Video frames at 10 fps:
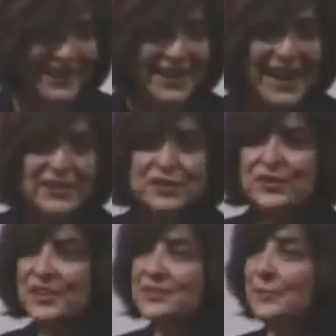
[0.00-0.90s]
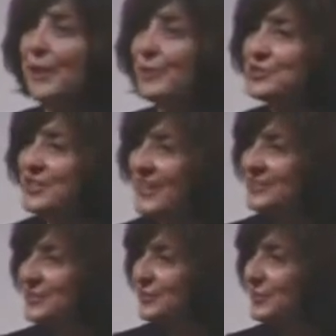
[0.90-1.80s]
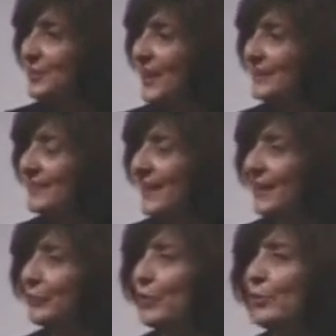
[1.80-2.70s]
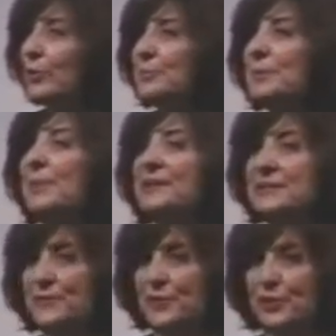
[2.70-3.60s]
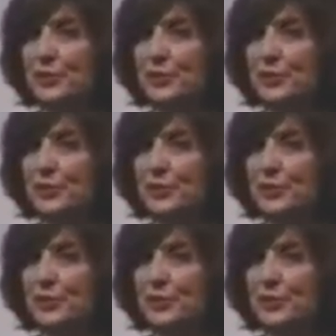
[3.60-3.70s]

And she thinks about what she has to do that day and what would be best for her to